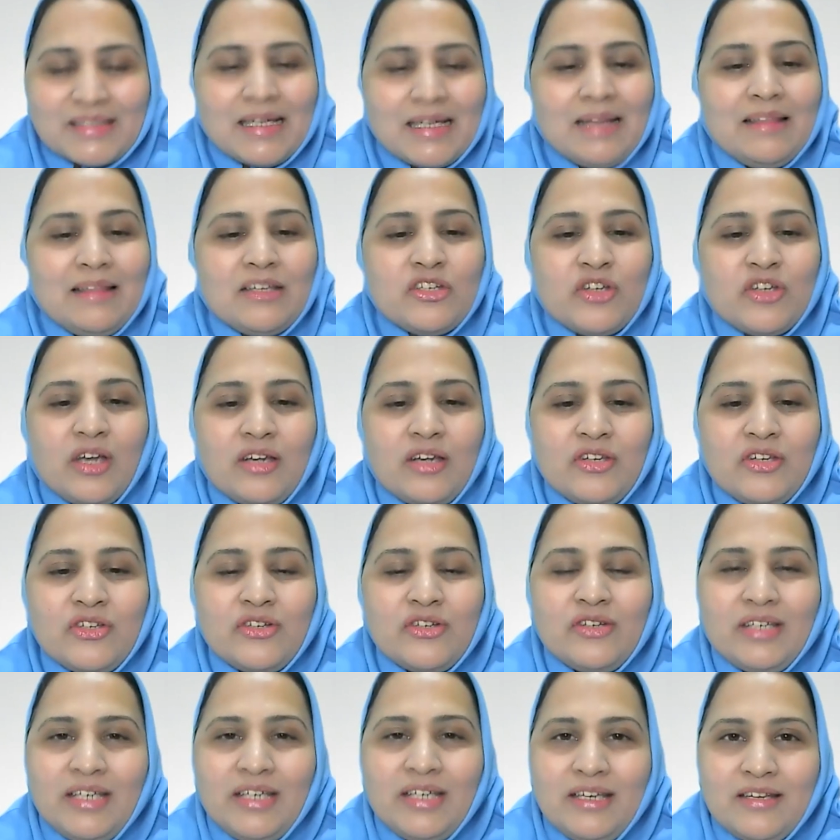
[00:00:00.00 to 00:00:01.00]
And the
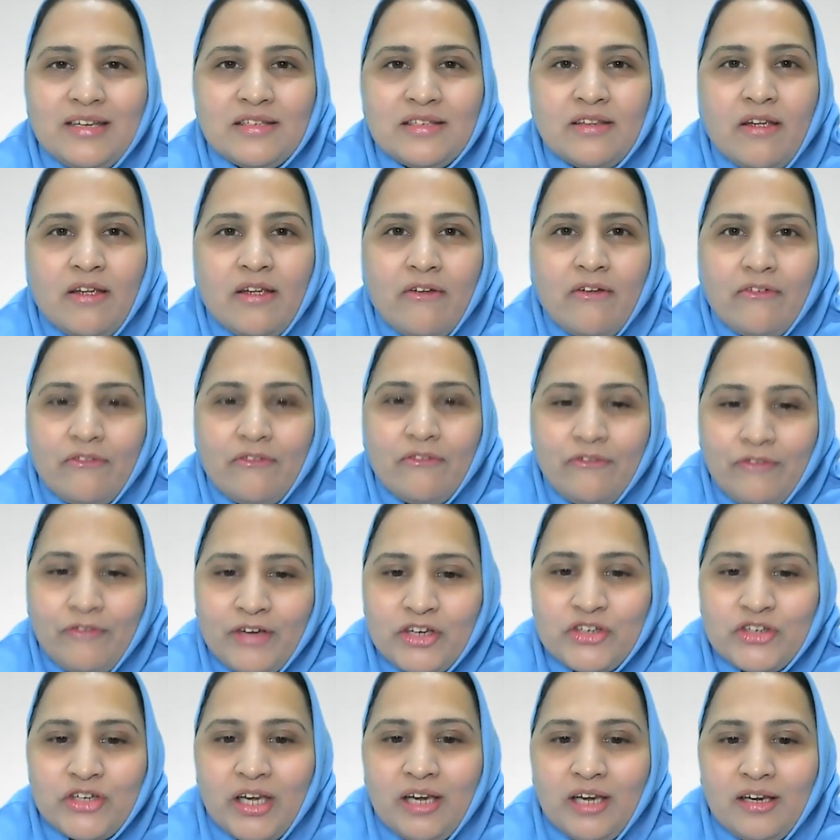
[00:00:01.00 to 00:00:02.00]
title is
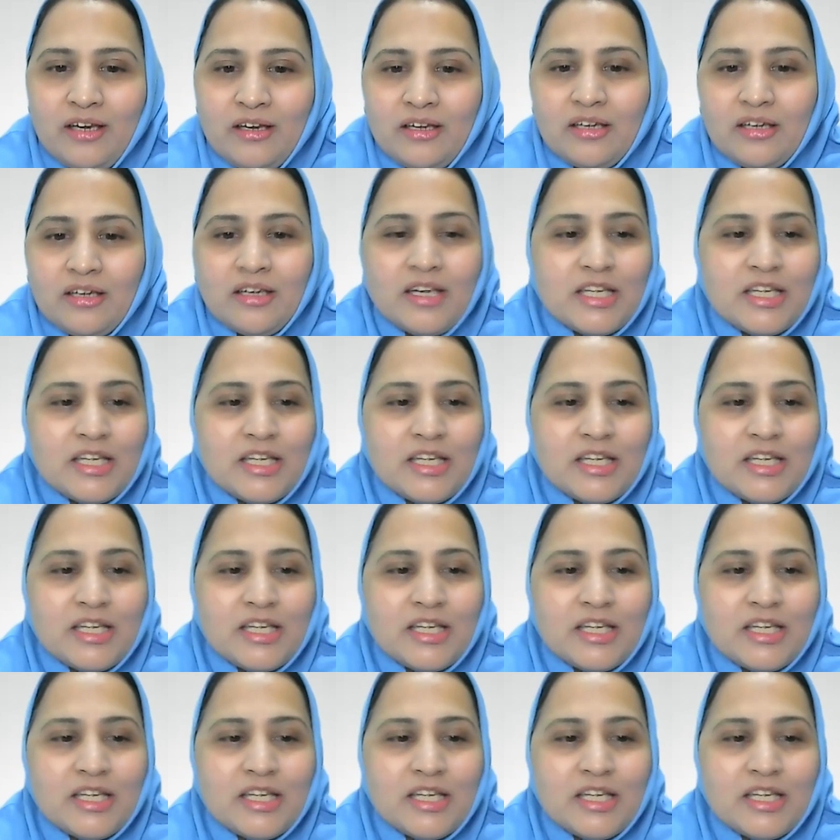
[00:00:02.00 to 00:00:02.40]
Phishing